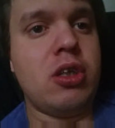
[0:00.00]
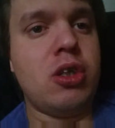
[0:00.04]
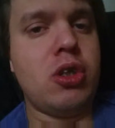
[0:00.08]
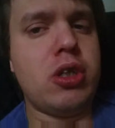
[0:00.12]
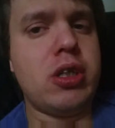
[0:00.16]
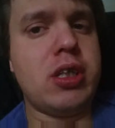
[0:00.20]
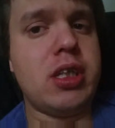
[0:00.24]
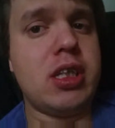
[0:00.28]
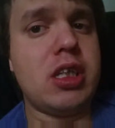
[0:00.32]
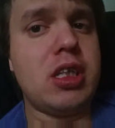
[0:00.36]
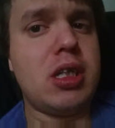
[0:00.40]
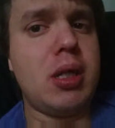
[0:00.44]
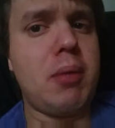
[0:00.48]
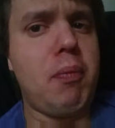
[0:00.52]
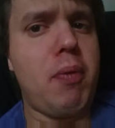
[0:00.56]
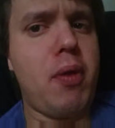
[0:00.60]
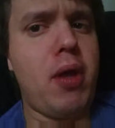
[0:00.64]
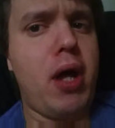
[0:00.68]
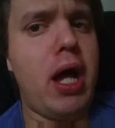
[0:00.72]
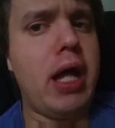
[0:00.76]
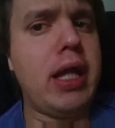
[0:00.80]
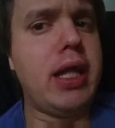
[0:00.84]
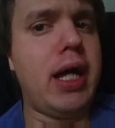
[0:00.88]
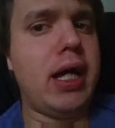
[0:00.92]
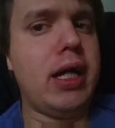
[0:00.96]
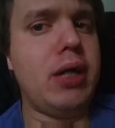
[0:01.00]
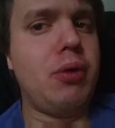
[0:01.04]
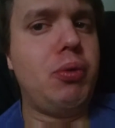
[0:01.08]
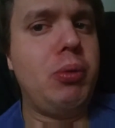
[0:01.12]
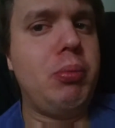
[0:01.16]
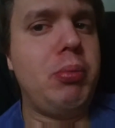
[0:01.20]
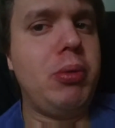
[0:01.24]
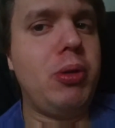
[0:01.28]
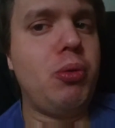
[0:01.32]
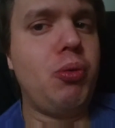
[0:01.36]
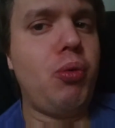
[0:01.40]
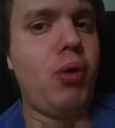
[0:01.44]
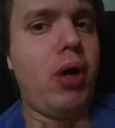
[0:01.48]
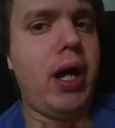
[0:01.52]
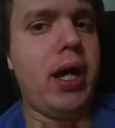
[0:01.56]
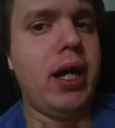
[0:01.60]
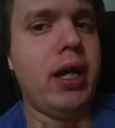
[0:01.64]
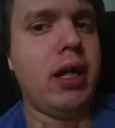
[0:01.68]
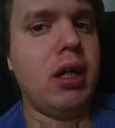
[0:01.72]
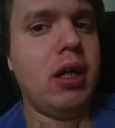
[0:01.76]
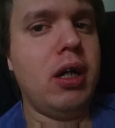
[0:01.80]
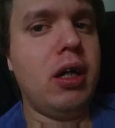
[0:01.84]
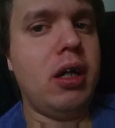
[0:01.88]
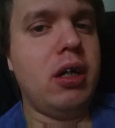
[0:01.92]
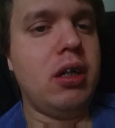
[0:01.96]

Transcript: the system thought that it would be right